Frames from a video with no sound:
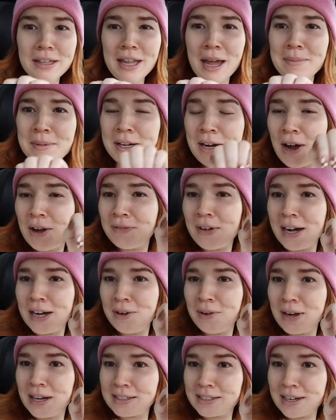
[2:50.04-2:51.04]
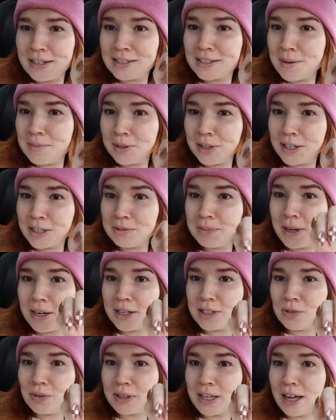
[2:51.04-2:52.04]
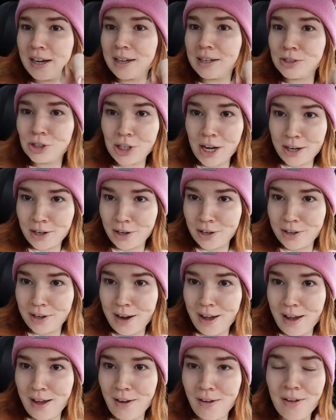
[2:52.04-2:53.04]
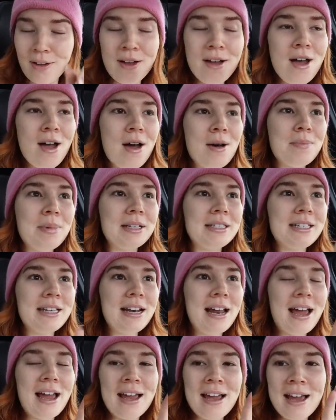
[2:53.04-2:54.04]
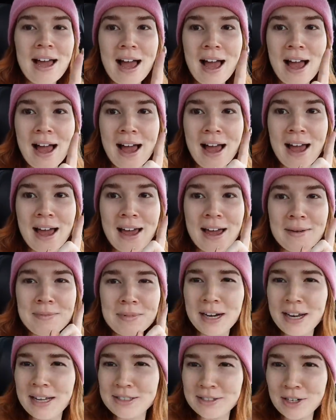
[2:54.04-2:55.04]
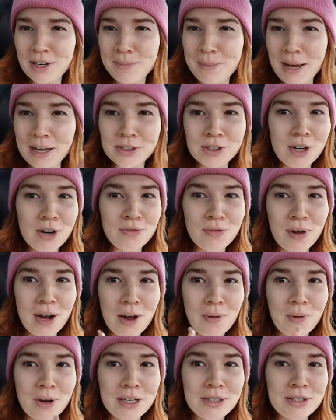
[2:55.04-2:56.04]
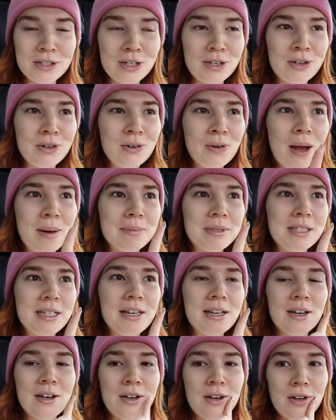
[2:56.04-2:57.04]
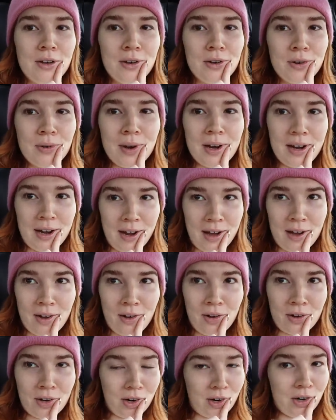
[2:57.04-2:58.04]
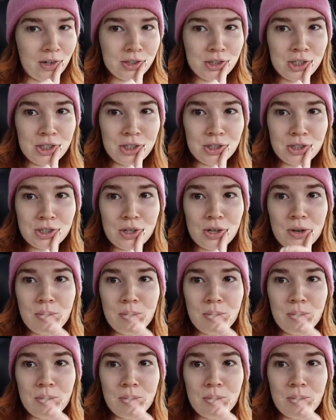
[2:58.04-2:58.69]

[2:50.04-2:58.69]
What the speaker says: let me know if anyone has had a similar experience with getting a checkered nail. But today I to insert a picture of what I want to do. I'm seeing a new nail girl. She's